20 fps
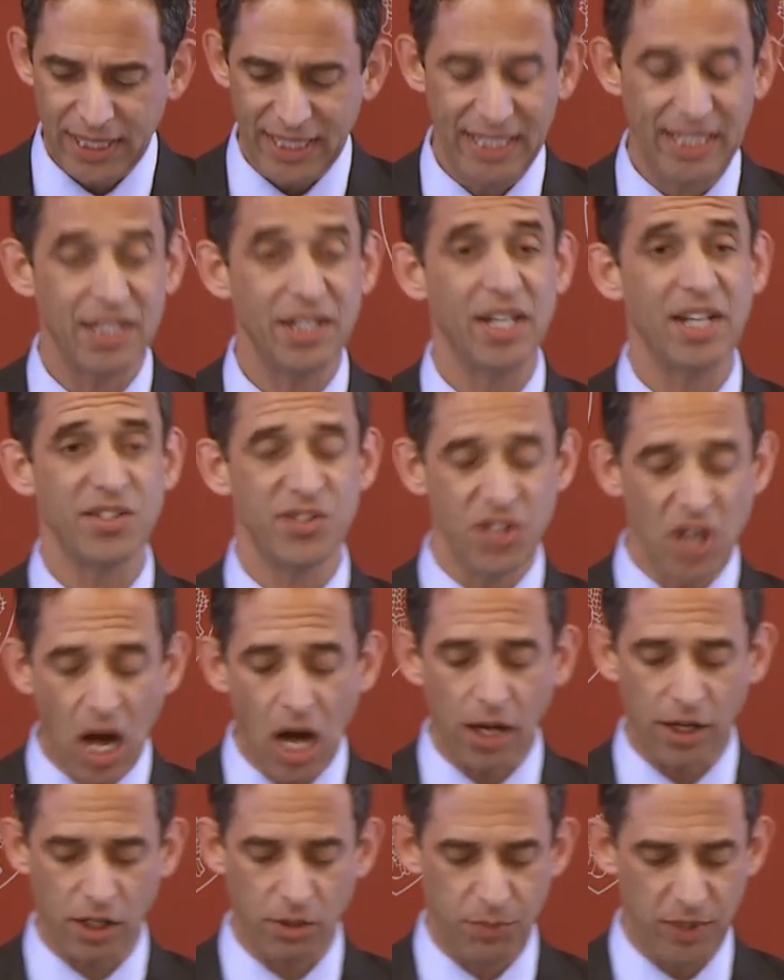Ian has
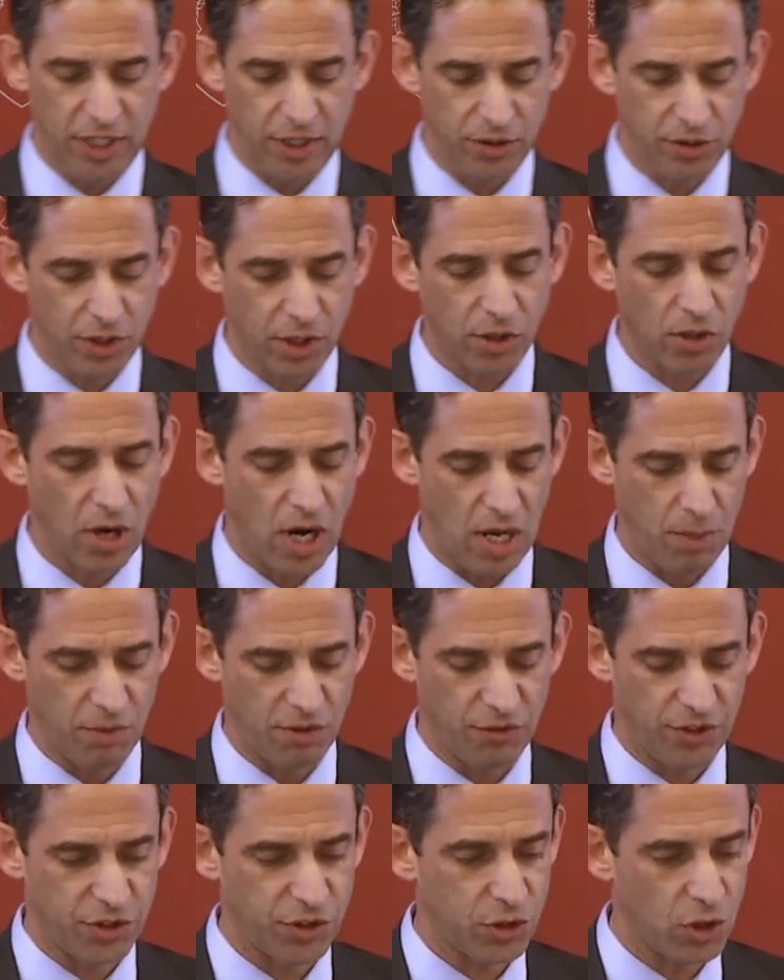not committed the crime
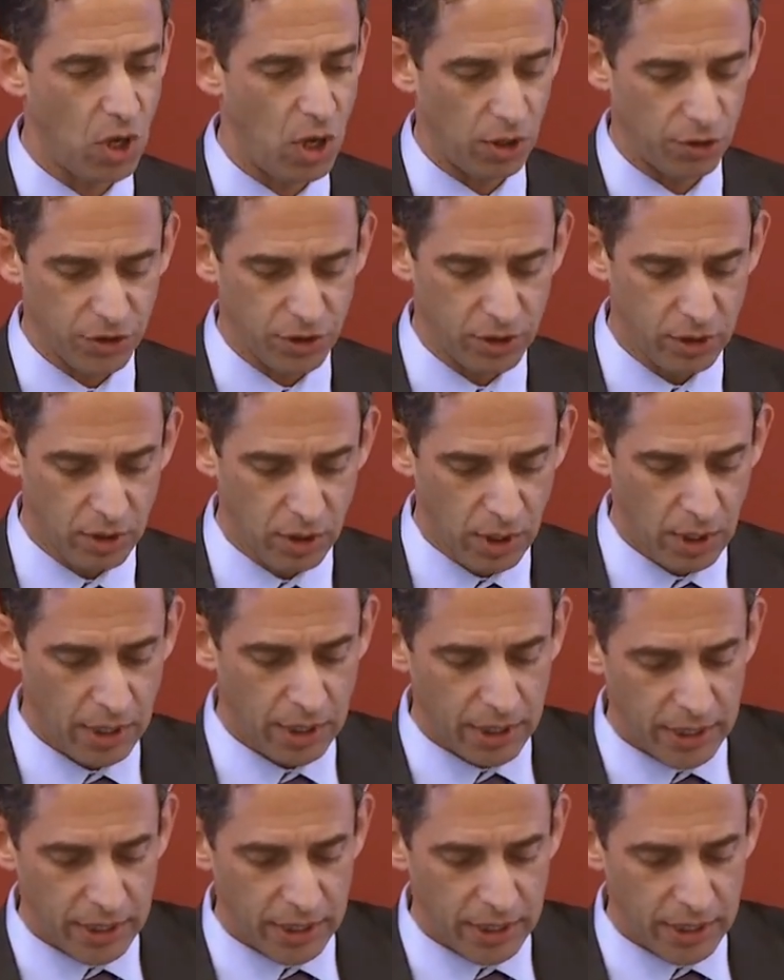of assault.